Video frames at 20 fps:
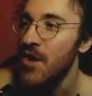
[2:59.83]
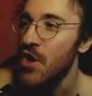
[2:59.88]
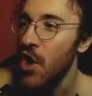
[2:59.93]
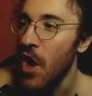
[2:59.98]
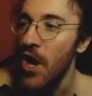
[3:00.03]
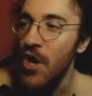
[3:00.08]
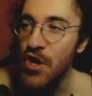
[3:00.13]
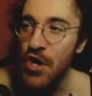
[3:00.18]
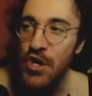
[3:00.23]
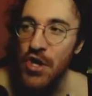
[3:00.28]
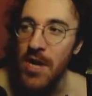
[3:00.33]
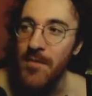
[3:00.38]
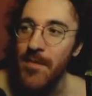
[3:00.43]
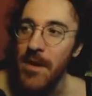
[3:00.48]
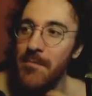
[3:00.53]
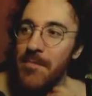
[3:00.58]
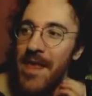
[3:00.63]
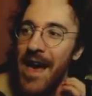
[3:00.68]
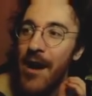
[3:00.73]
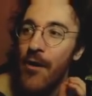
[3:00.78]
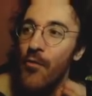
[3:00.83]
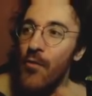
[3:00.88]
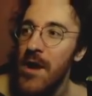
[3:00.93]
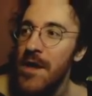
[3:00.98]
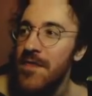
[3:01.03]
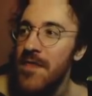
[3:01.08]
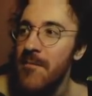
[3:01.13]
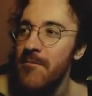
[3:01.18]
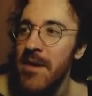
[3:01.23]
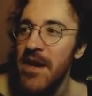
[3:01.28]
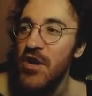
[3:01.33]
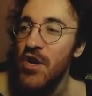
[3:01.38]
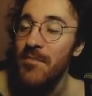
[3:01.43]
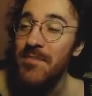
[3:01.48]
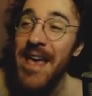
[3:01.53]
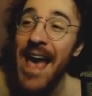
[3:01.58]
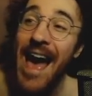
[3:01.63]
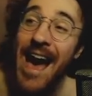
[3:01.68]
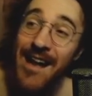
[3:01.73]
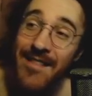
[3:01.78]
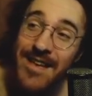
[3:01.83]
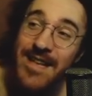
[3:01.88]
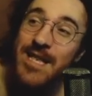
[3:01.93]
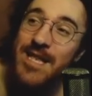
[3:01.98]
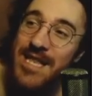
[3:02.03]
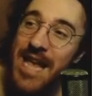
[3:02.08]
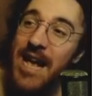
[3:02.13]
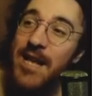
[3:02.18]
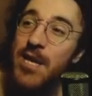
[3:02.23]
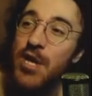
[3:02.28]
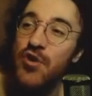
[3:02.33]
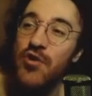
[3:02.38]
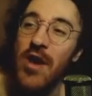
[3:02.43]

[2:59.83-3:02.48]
Charging jump up that with the big jump, the Alex Death